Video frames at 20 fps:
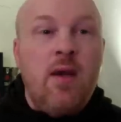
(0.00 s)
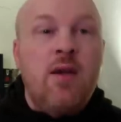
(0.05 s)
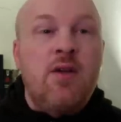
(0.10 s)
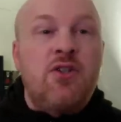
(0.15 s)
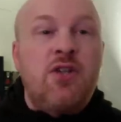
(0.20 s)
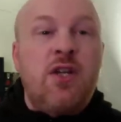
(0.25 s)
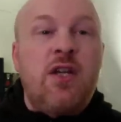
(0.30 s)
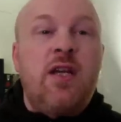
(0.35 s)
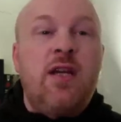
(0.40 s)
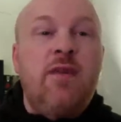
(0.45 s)

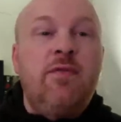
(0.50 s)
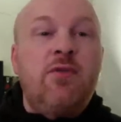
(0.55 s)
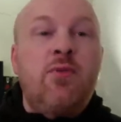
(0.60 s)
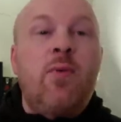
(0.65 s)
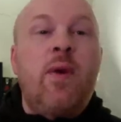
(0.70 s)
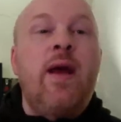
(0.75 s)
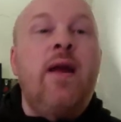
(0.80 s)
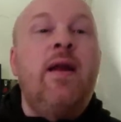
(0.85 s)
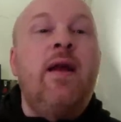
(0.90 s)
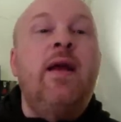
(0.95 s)
She gives
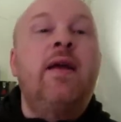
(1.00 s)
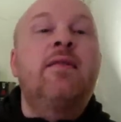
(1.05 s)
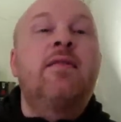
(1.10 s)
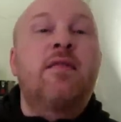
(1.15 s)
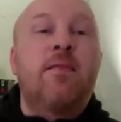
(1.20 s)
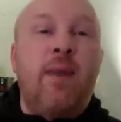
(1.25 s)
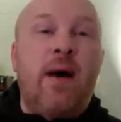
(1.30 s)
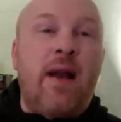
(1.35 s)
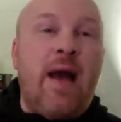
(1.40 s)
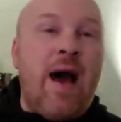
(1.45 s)
Rand
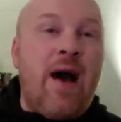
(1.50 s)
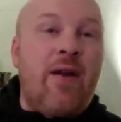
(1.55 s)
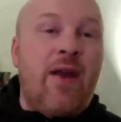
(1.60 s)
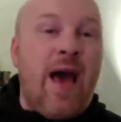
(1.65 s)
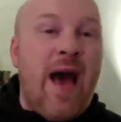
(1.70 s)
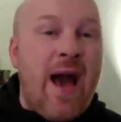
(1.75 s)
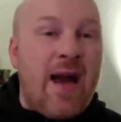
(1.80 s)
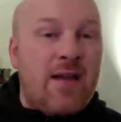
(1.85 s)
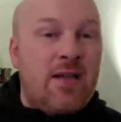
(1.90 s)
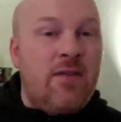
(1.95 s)
hints about how
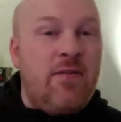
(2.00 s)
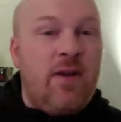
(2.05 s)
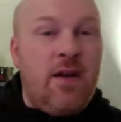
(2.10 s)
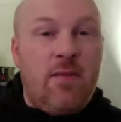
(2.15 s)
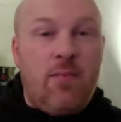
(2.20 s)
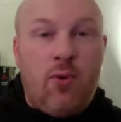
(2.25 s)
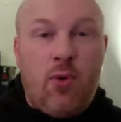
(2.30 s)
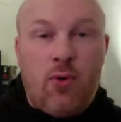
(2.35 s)
to activate